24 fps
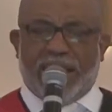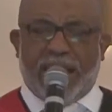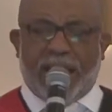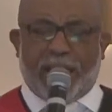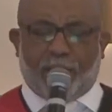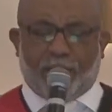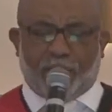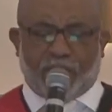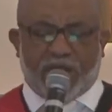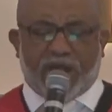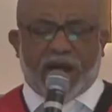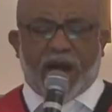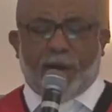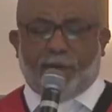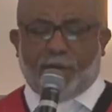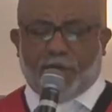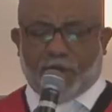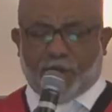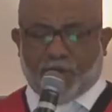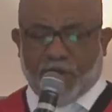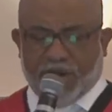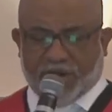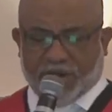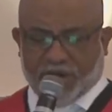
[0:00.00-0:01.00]
out the
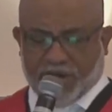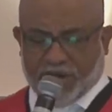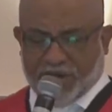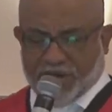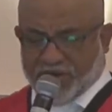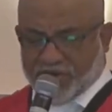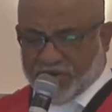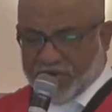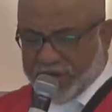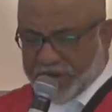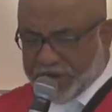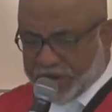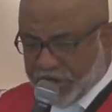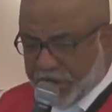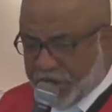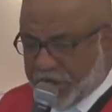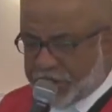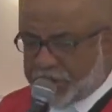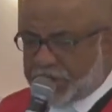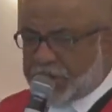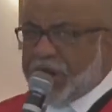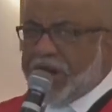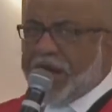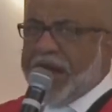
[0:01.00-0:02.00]
operation of the
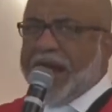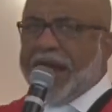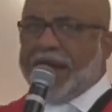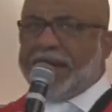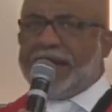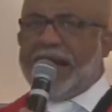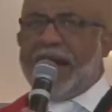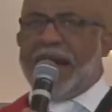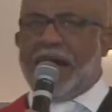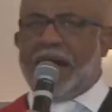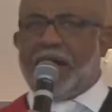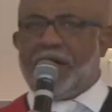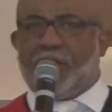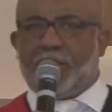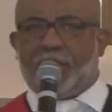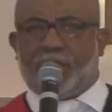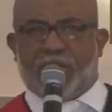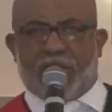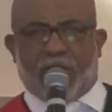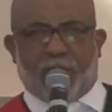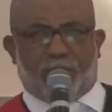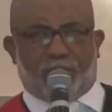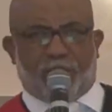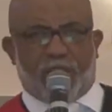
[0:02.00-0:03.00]
church and how
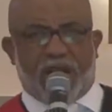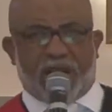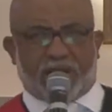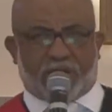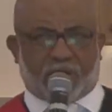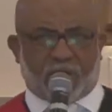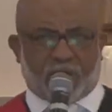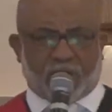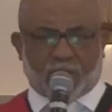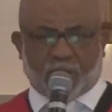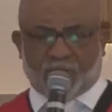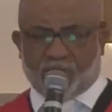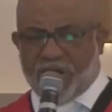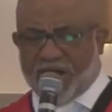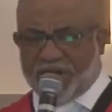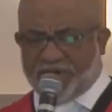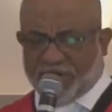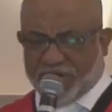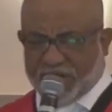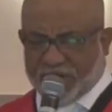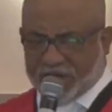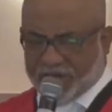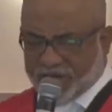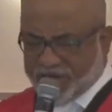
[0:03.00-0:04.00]
the apostles,
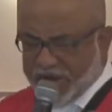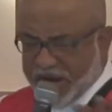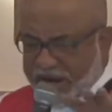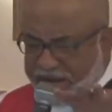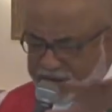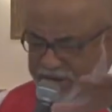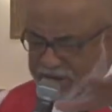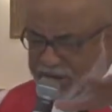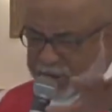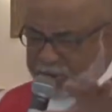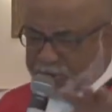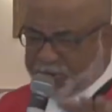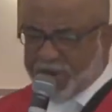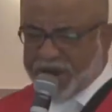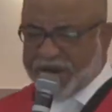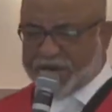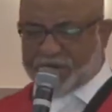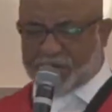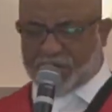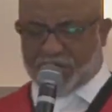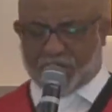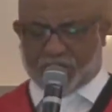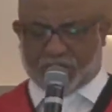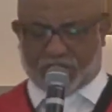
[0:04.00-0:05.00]
prophets, evangelists,
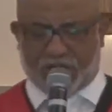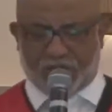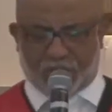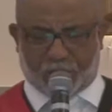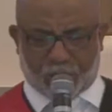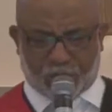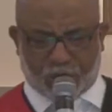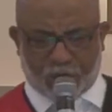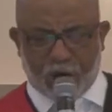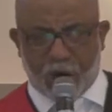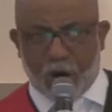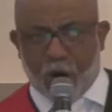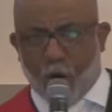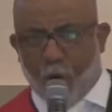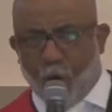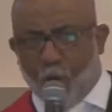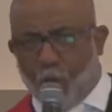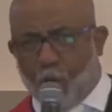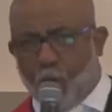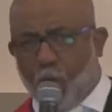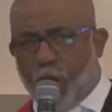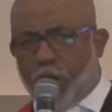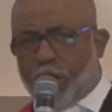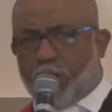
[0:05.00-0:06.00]
pastors, teachers
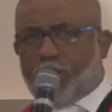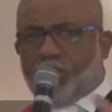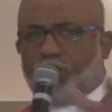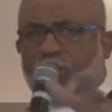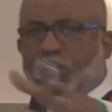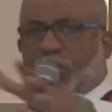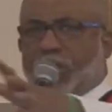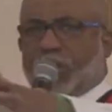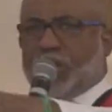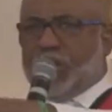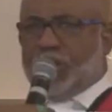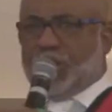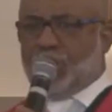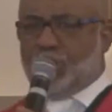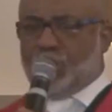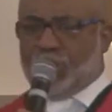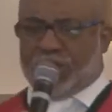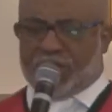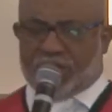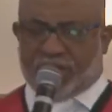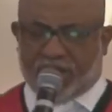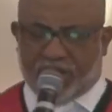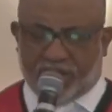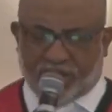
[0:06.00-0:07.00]
work for the
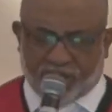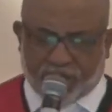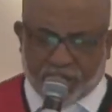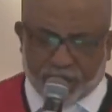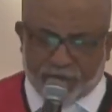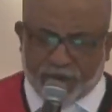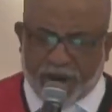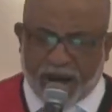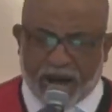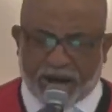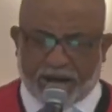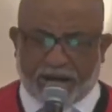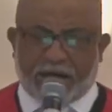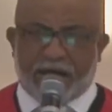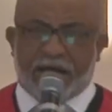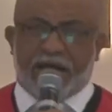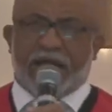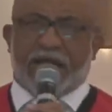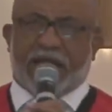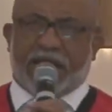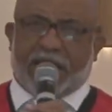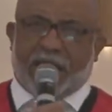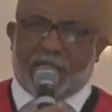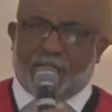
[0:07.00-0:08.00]
unity of the body,
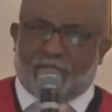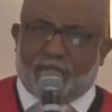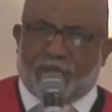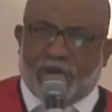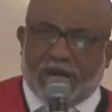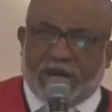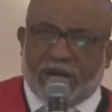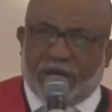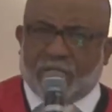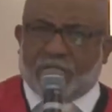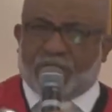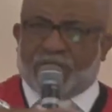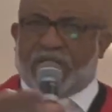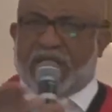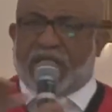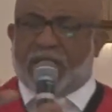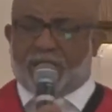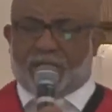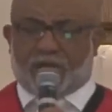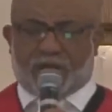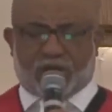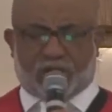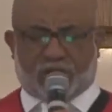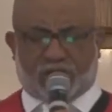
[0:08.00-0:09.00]
he builds out
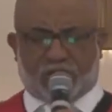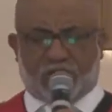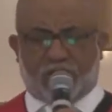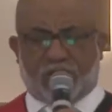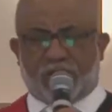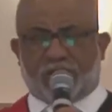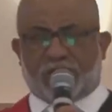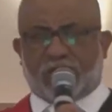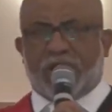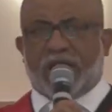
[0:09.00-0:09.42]
about the church